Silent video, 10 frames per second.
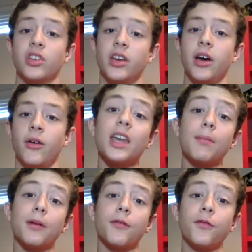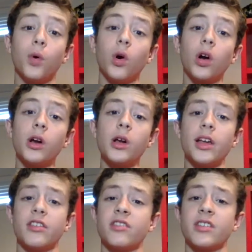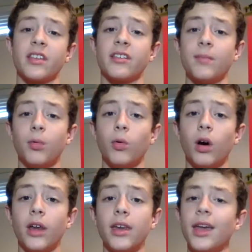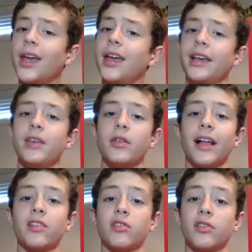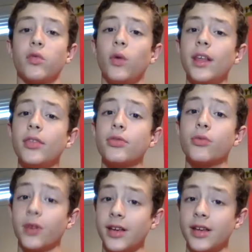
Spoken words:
should know. Number 4 is just a simple one. He was actually 23